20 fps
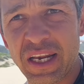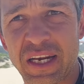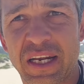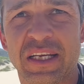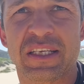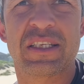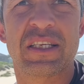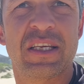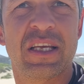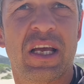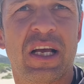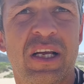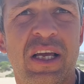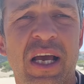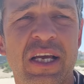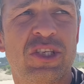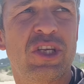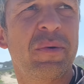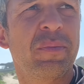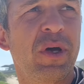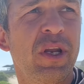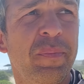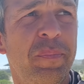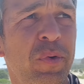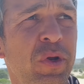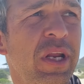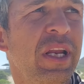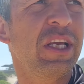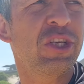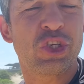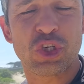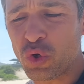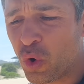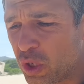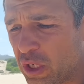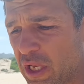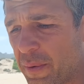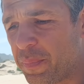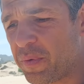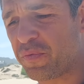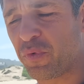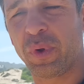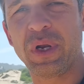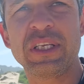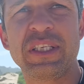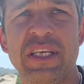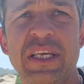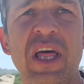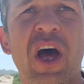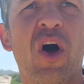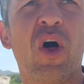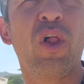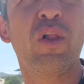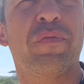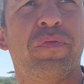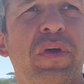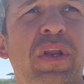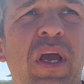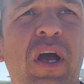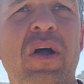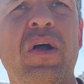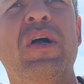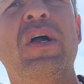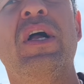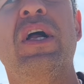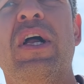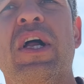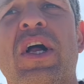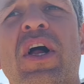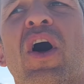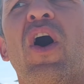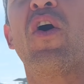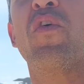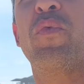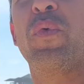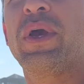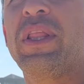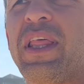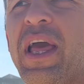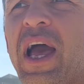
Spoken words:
Okay, so I'm going to put in a short clip. If you want to see the whole video of when they opened the